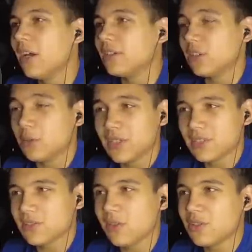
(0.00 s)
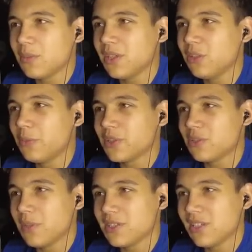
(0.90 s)
So this is going to be a new
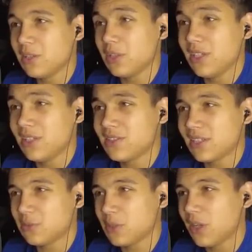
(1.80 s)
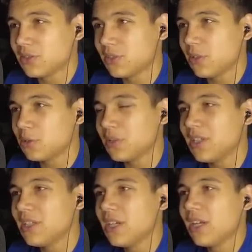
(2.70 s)
personal best. Here in this sector we also go green.